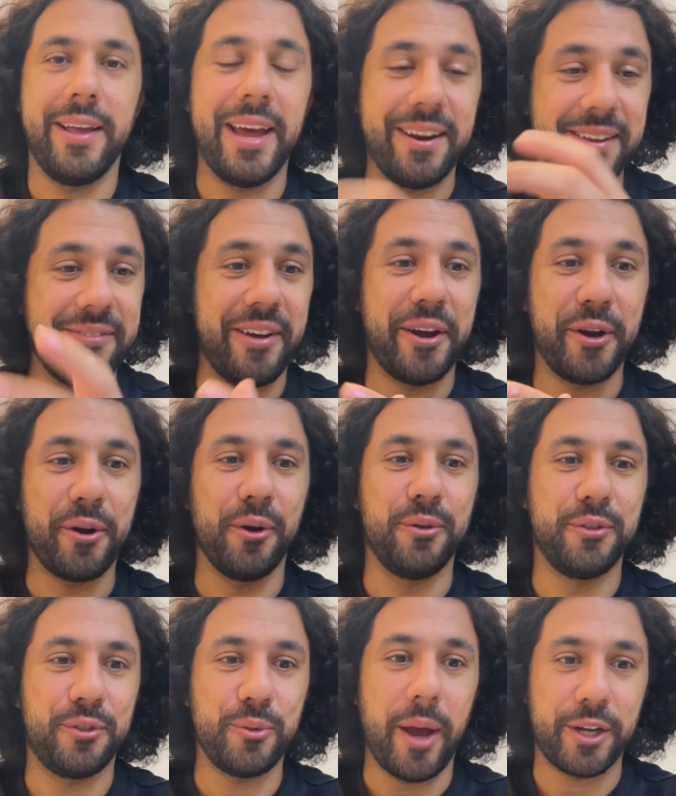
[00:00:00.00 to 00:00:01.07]
getting very
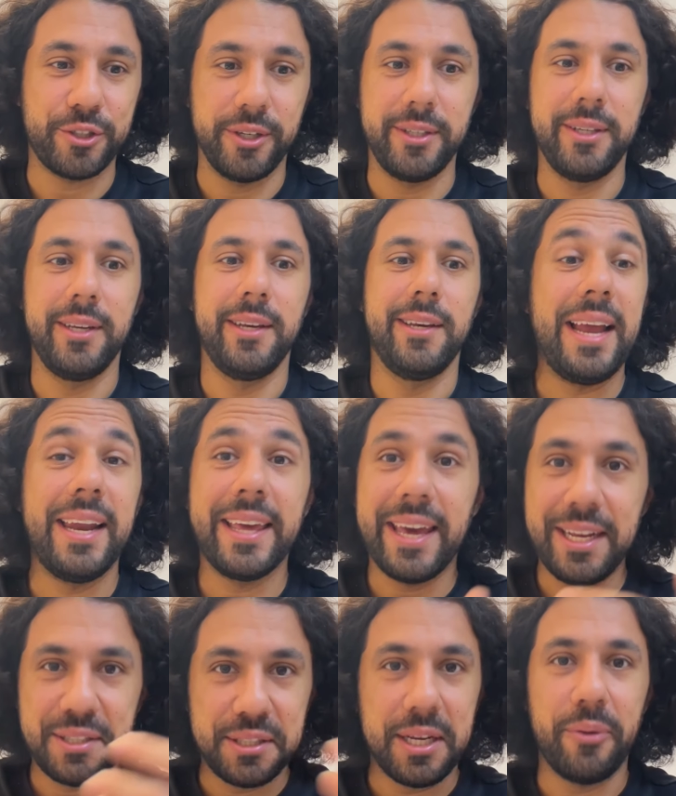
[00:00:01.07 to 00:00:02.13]
close to actually
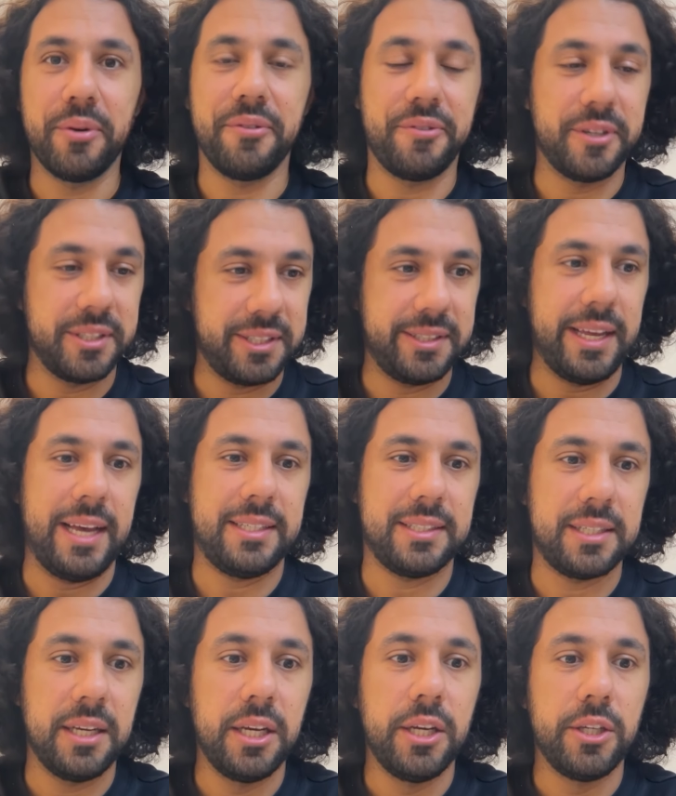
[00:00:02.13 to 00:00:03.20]
delegating our first
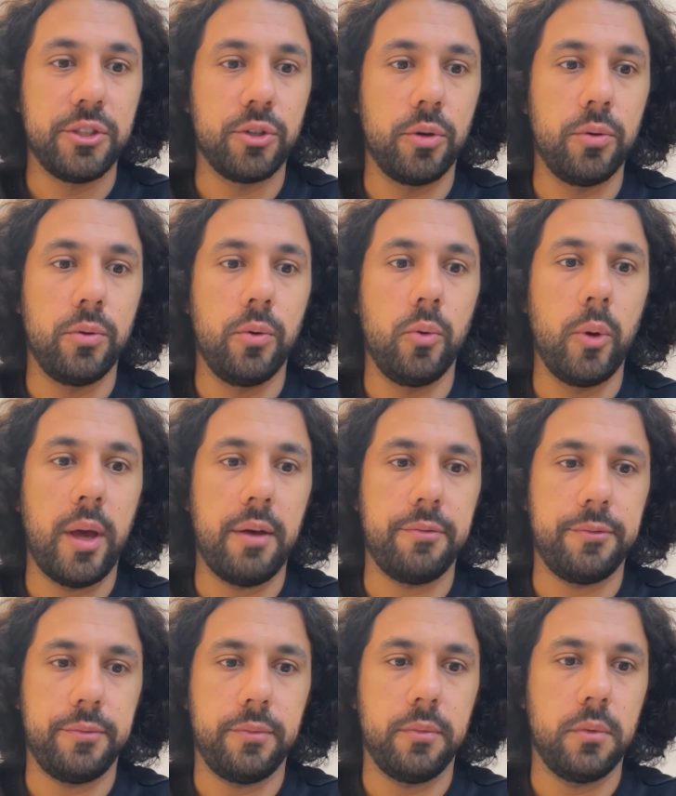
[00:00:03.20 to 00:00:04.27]
task. So we
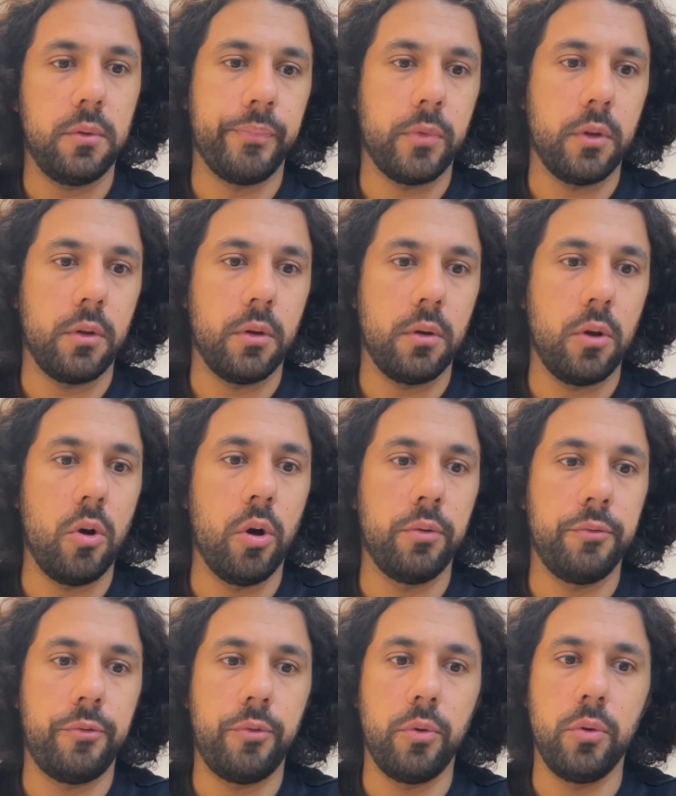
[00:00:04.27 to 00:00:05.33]
have
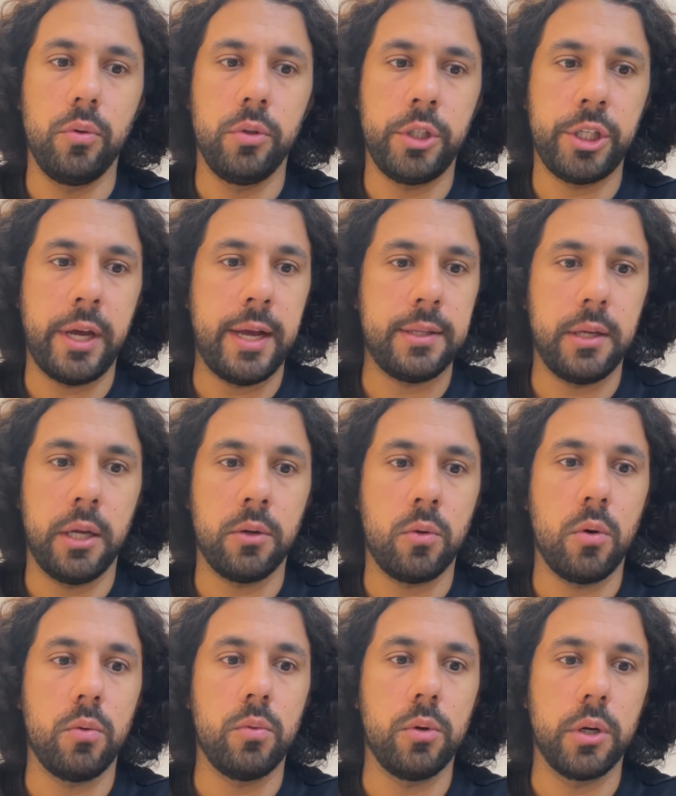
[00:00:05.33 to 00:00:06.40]
gone through Chat and
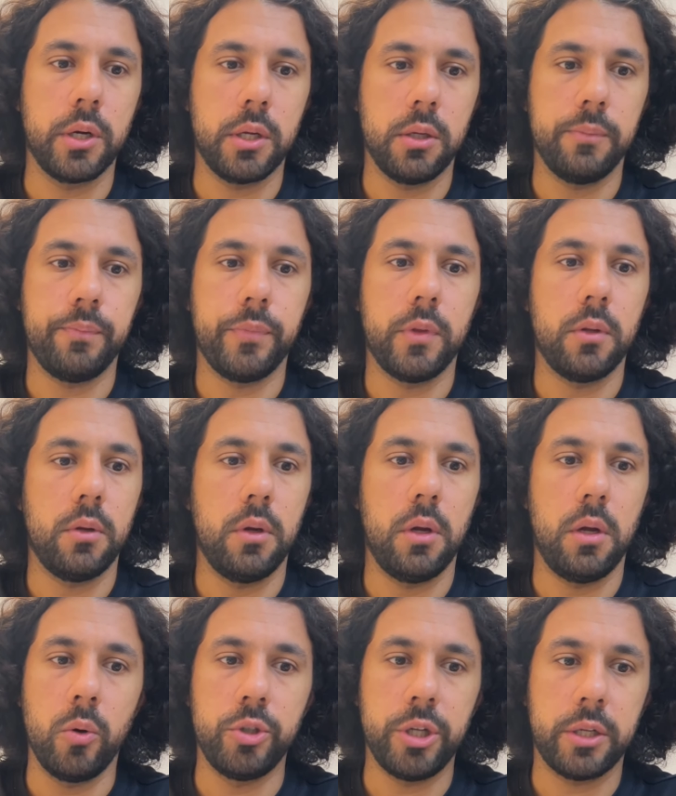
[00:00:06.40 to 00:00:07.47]
Cowork,
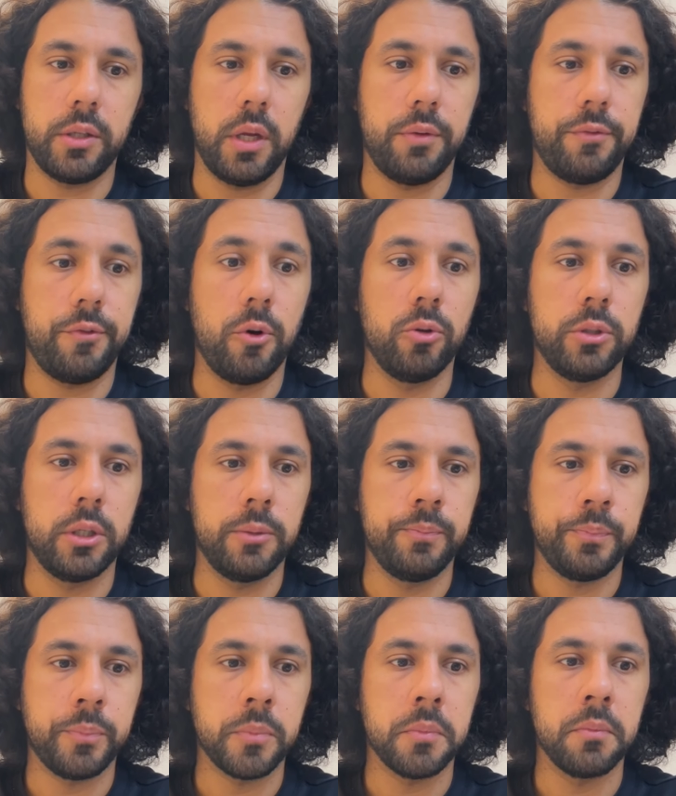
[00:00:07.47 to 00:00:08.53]
project and folder.
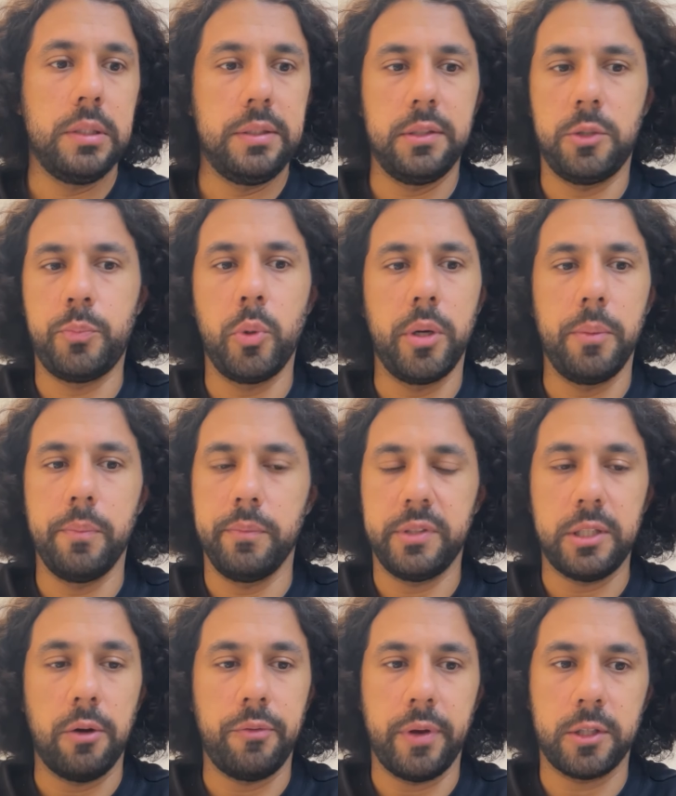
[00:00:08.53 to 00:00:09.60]
This is pretty
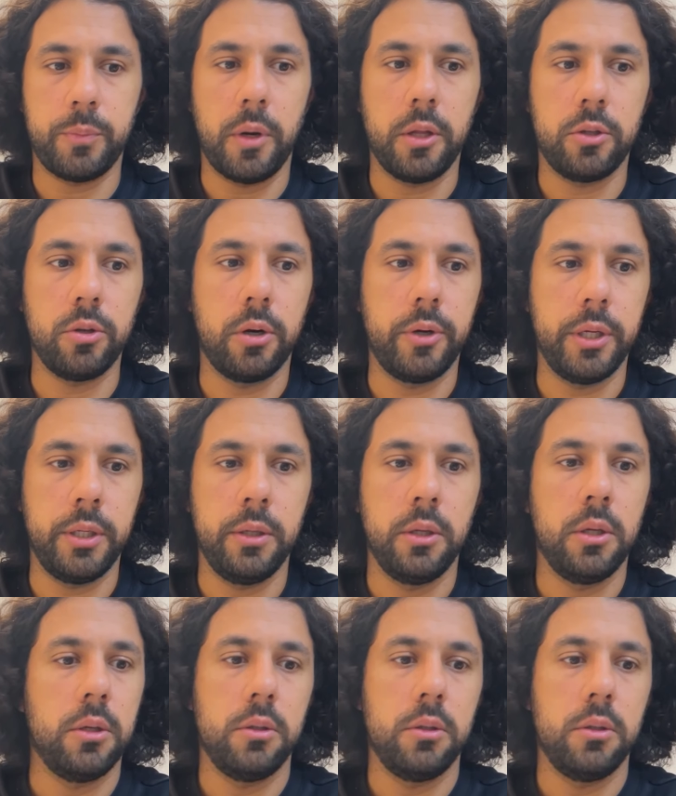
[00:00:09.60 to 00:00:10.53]
self-explanatory.